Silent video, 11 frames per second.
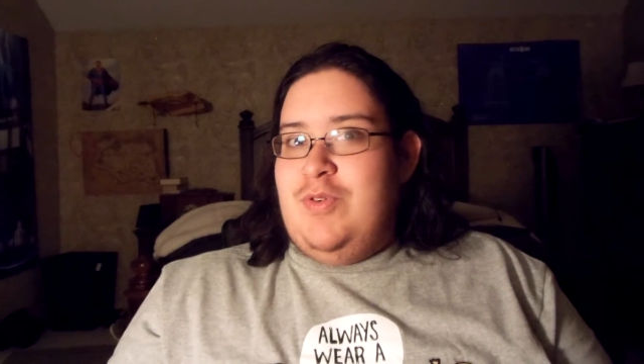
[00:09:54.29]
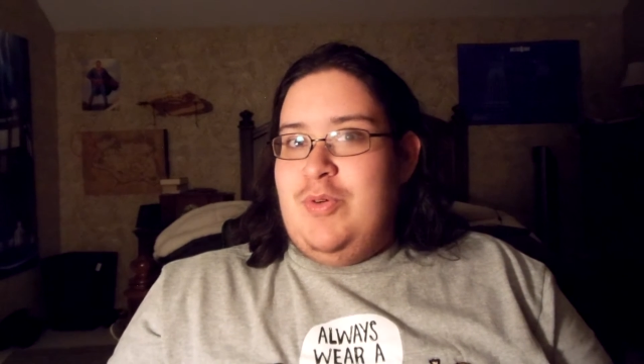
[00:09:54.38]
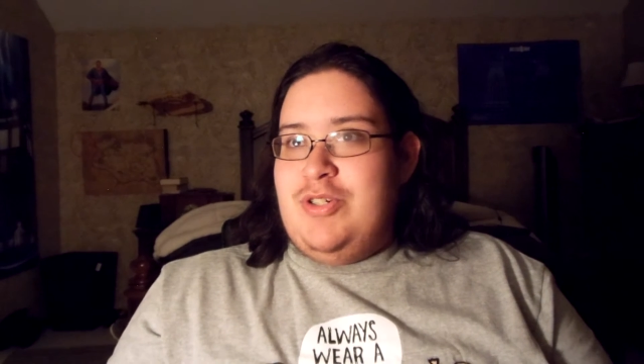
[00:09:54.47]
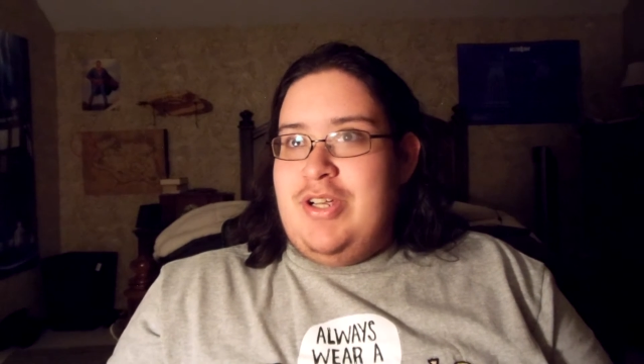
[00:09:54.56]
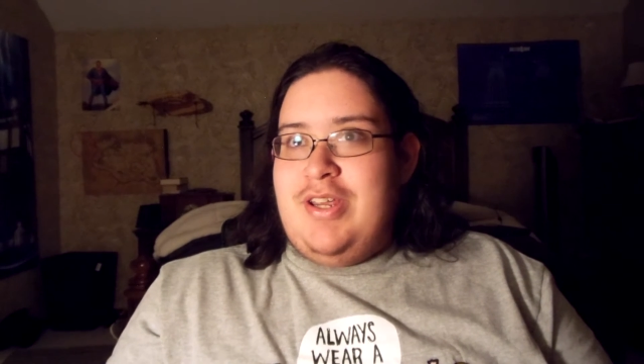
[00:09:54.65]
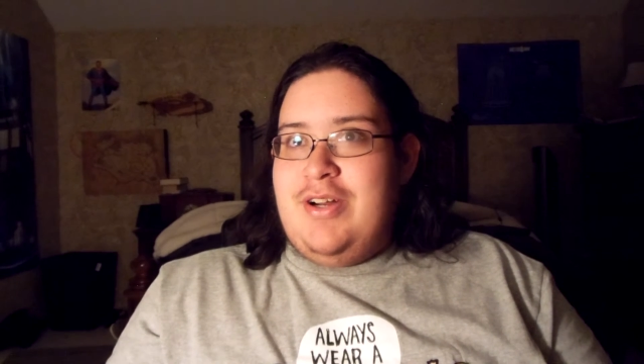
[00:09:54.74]

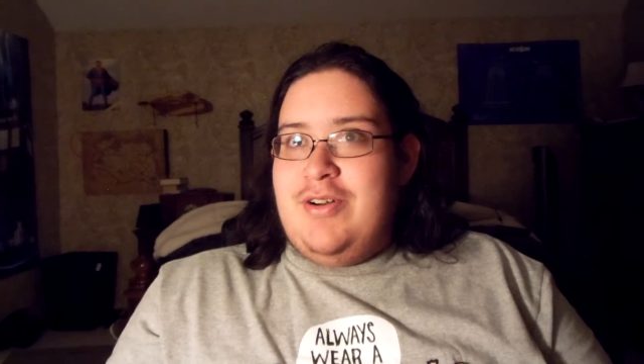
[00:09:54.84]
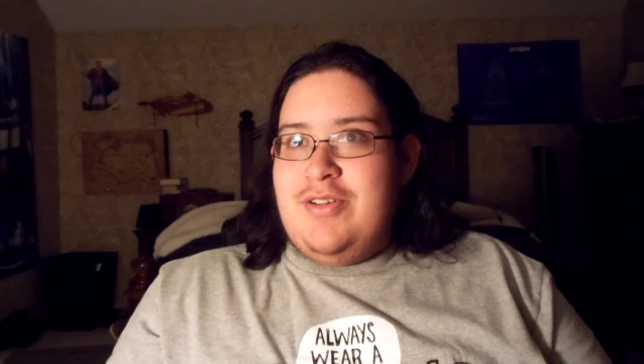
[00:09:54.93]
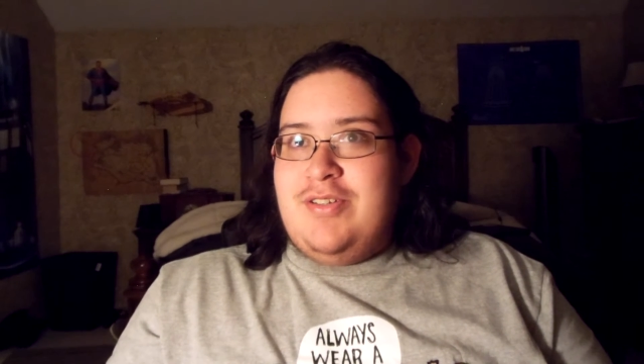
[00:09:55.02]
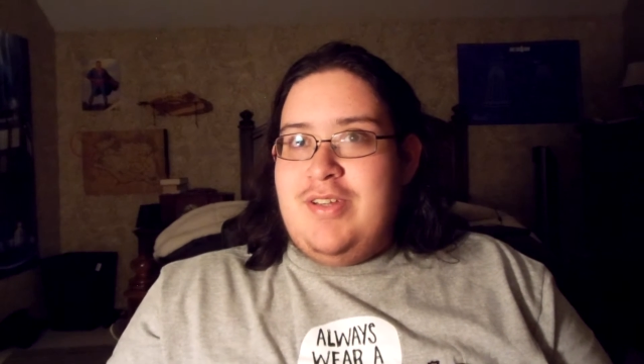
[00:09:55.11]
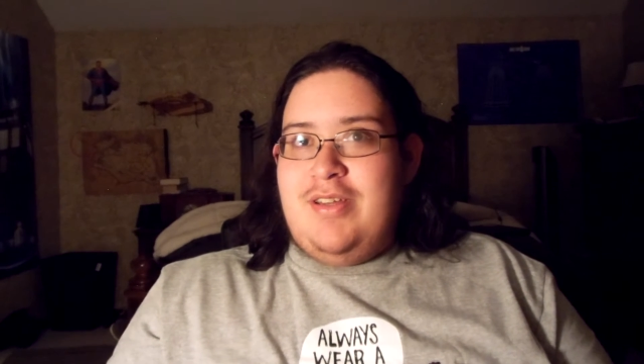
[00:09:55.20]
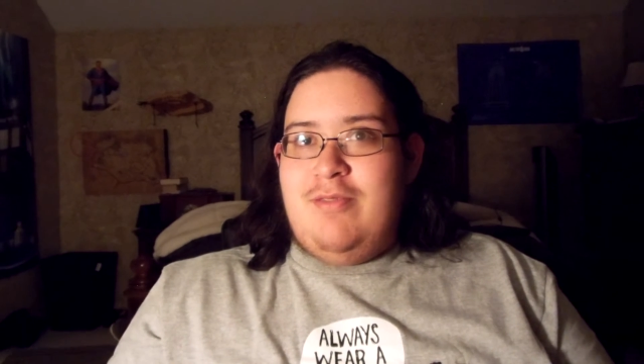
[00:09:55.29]
which I hear
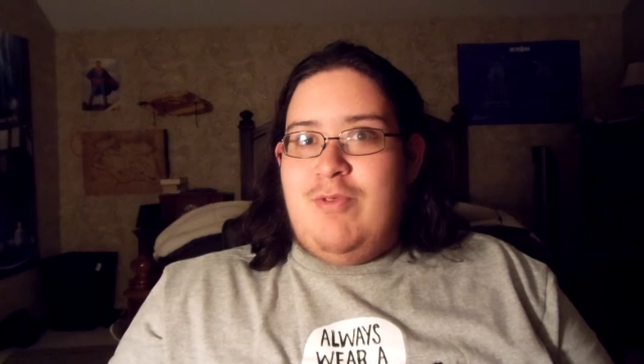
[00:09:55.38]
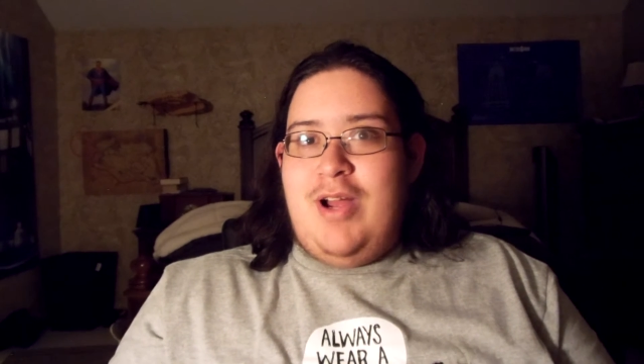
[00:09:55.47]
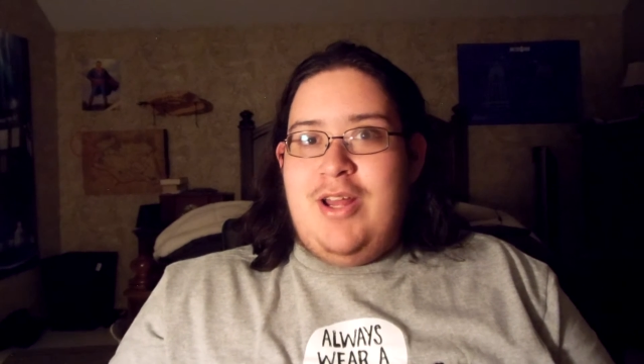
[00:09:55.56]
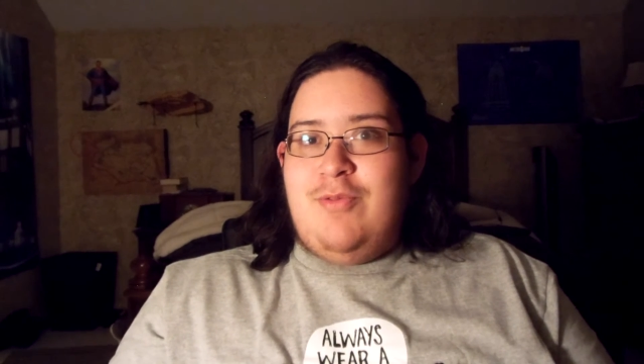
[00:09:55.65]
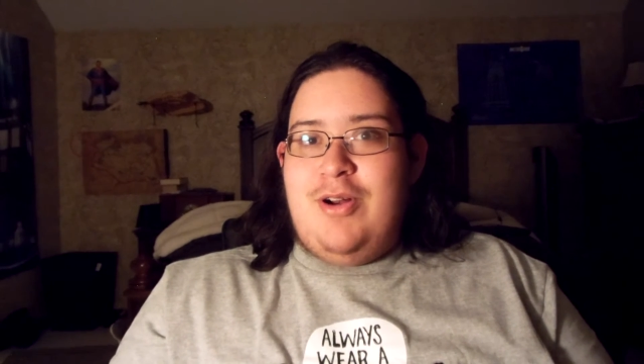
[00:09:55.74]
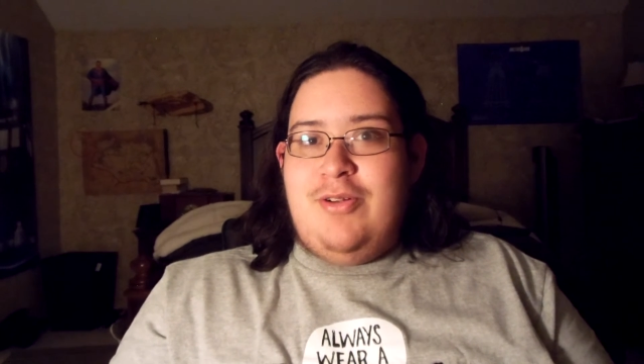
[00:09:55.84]
is
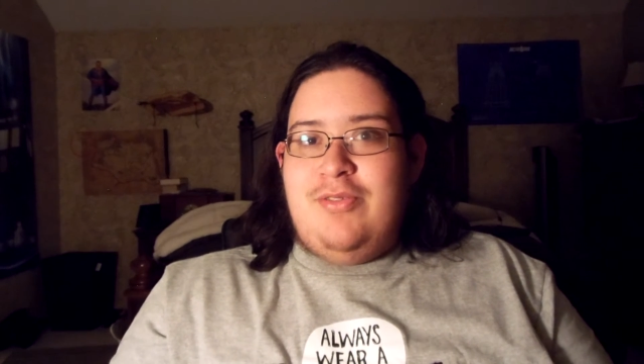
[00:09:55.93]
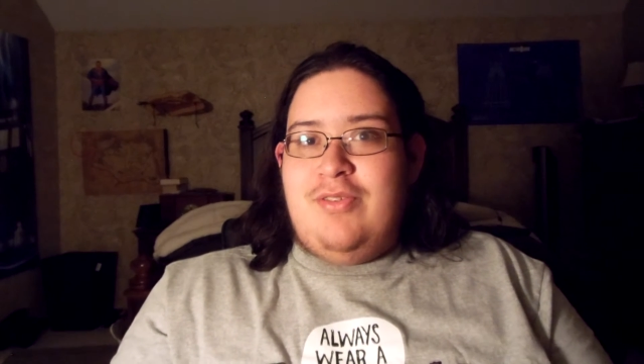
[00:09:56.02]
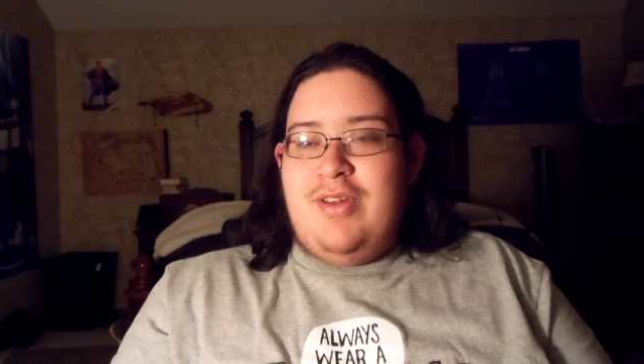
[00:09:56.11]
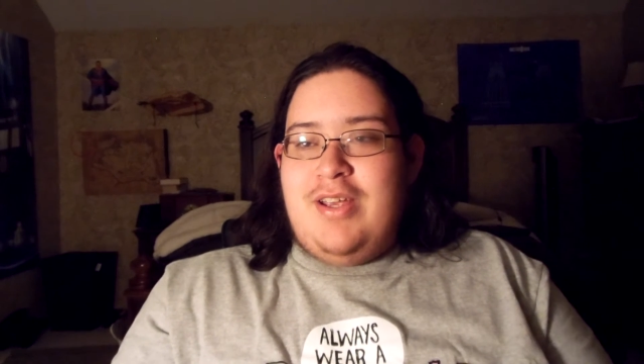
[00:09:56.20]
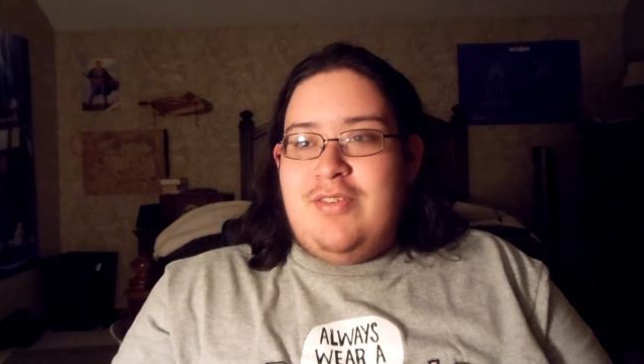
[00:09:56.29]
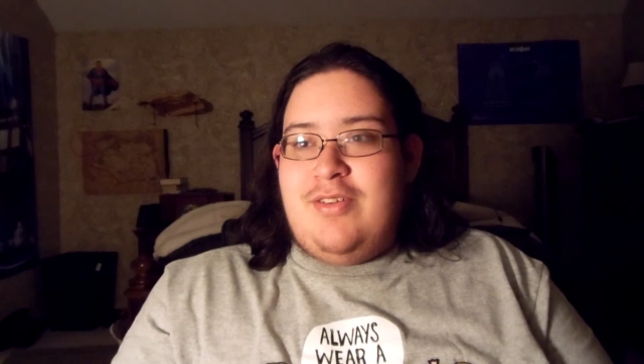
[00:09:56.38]
Ryan Reynolds'
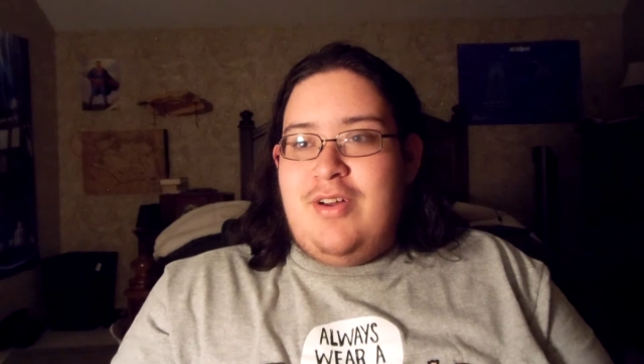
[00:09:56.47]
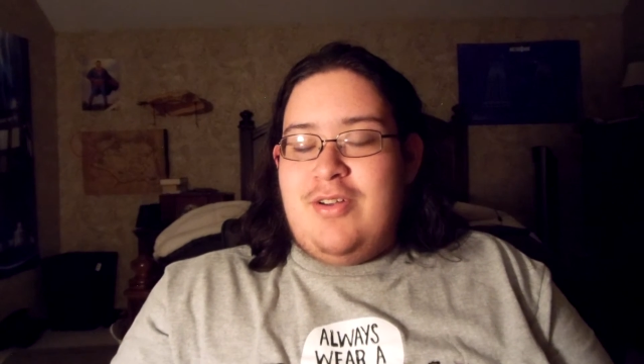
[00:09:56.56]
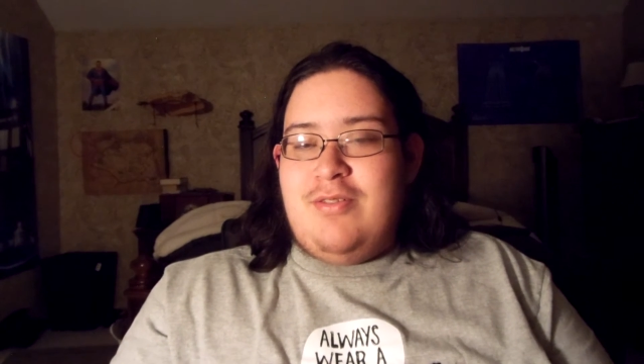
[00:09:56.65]
next